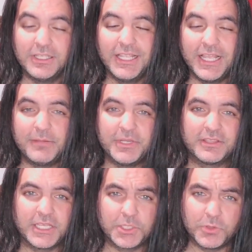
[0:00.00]
And a big
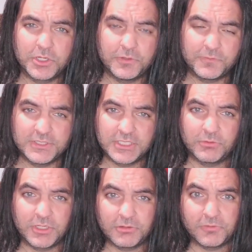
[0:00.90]
thank you to our good friends at
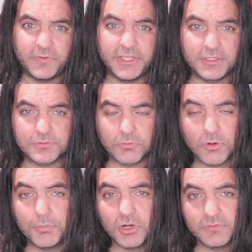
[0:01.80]
Critical Failures, where we're
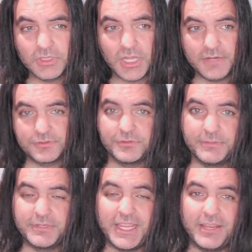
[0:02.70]
part of a live stream
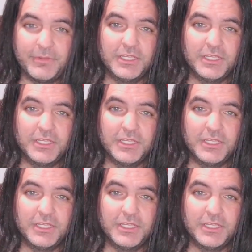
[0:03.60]
game.